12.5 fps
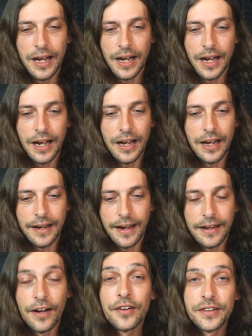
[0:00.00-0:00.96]

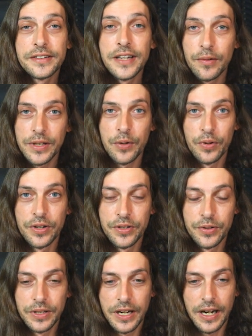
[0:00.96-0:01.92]
I understand what they want to do
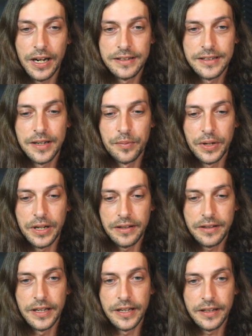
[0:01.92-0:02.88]
with the concept, but I
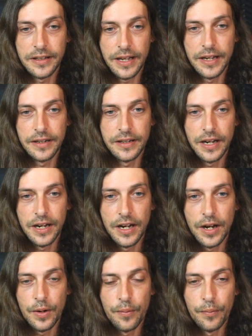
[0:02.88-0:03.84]
think that
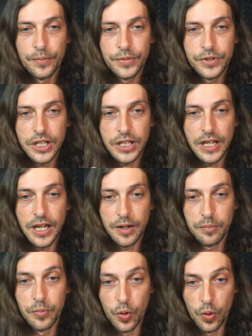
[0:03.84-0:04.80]
to get
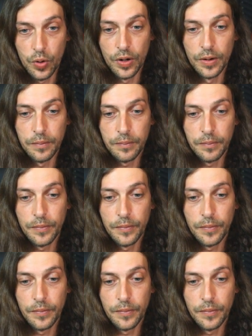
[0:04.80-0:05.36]
more